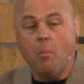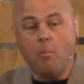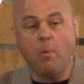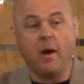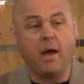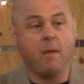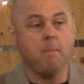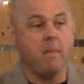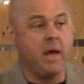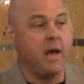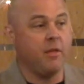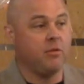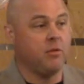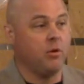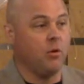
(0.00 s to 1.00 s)
by
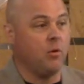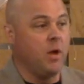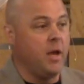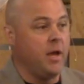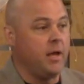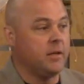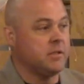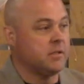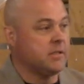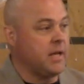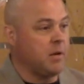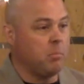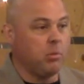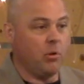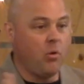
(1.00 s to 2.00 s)
Matthew and just
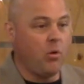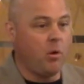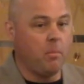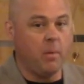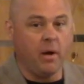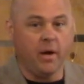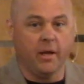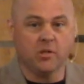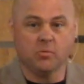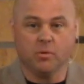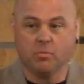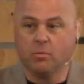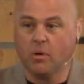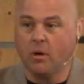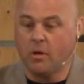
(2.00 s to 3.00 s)
kind of blow our minds
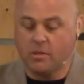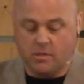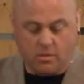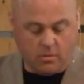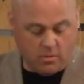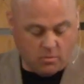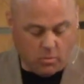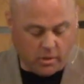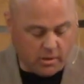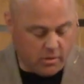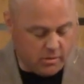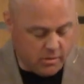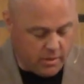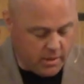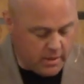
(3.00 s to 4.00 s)
with regards to what
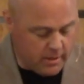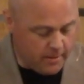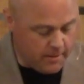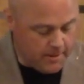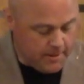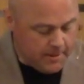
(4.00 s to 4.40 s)
goes on here.